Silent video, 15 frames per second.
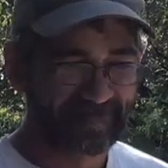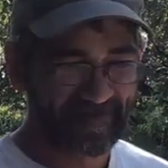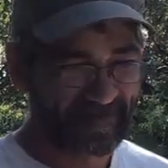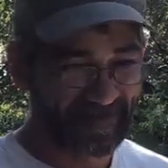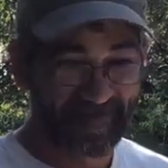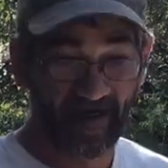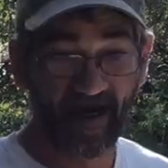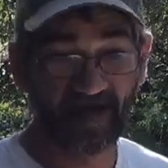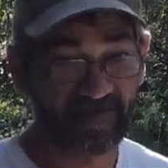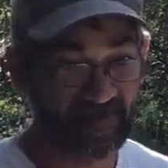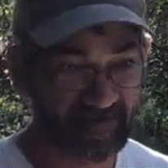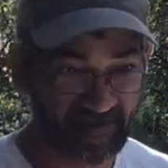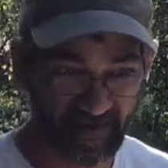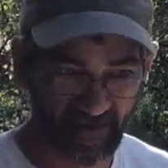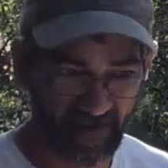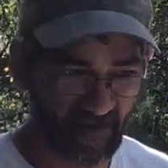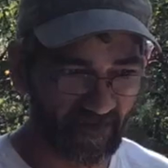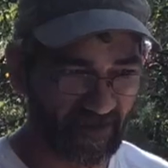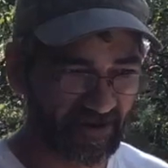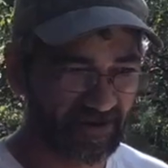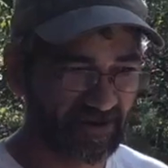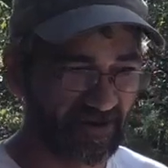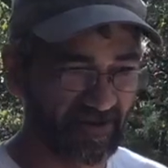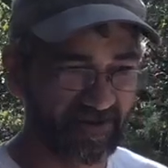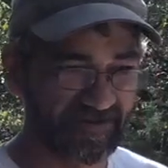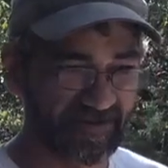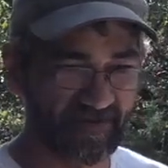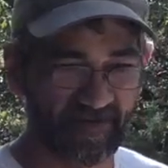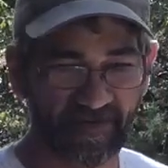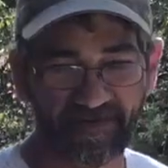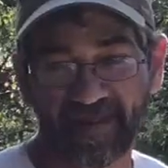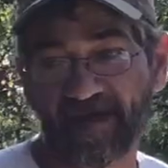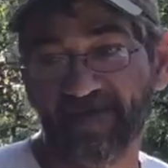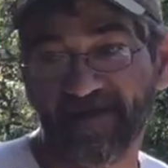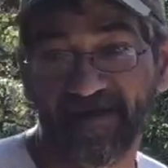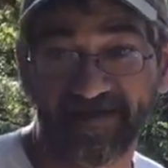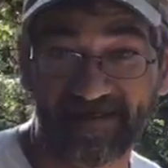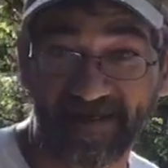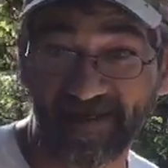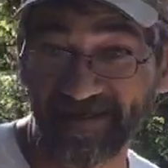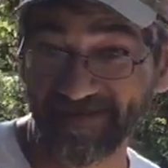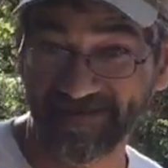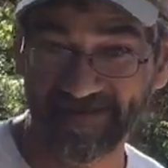I mean, obviously you're going to wear shoes, so what would that be, a 10?